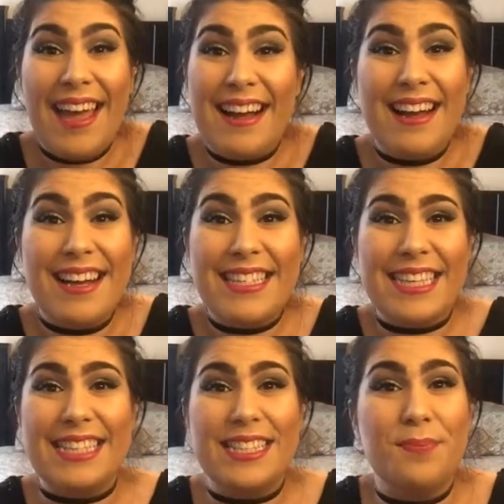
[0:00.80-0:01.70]
Hey
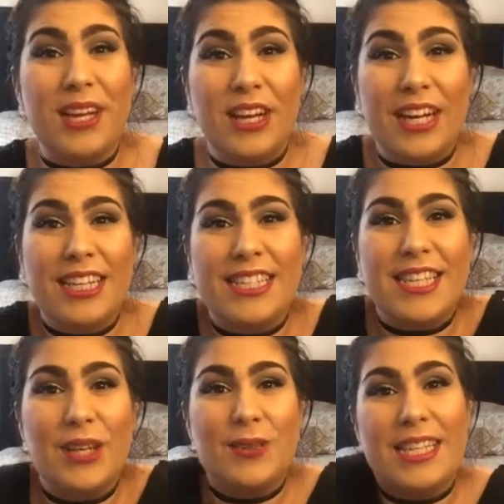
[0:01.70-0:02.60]
guys, it's Amira.
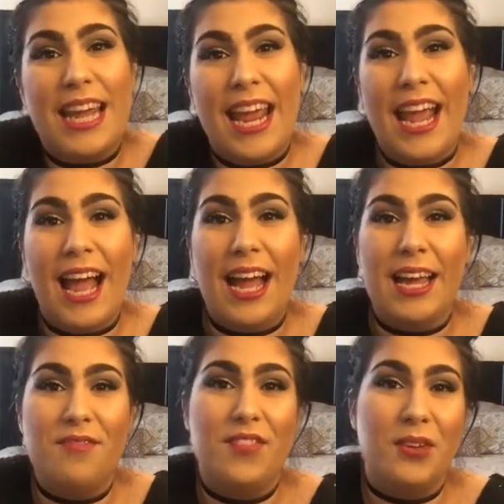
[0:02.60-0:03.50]
So today
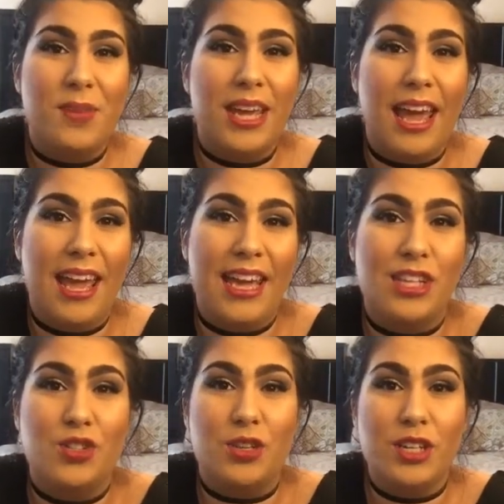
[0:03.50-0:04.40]
I am filming
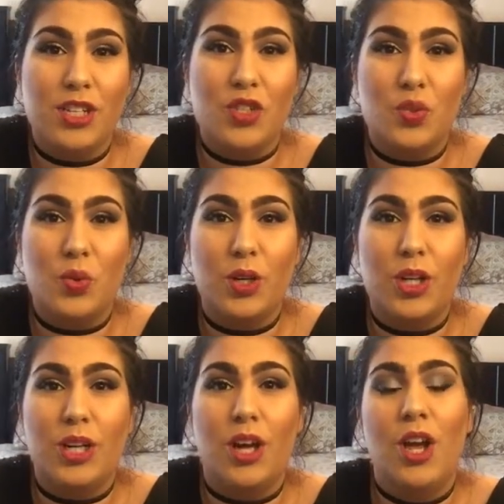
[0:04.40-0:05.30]
a
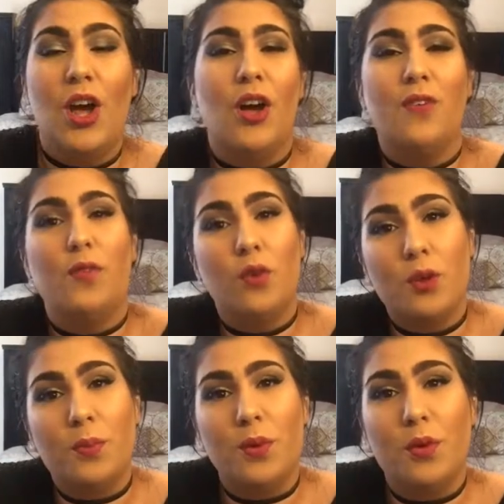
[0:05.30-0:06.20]
drugstore
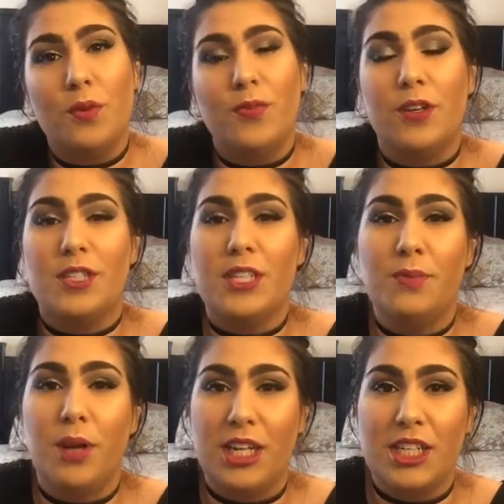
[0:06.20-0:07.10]
affordable first
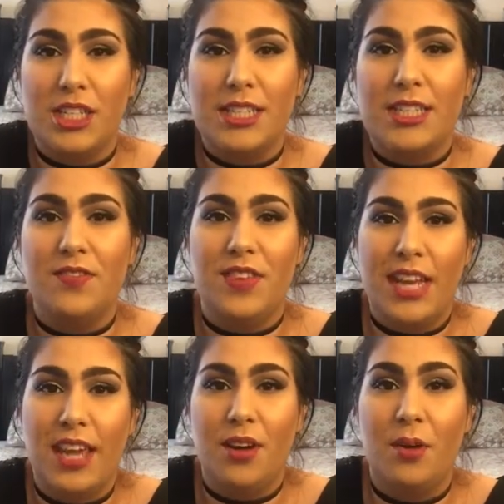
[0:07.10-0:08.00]
impressions
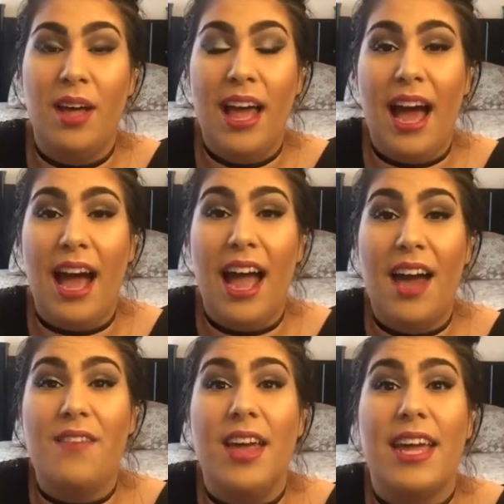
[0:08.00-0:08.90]
video. I
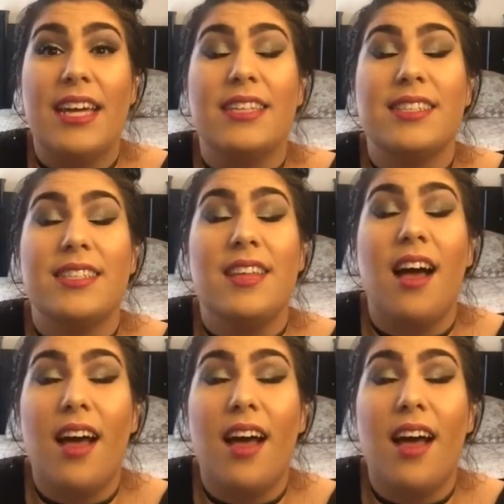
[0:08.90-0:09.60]
have a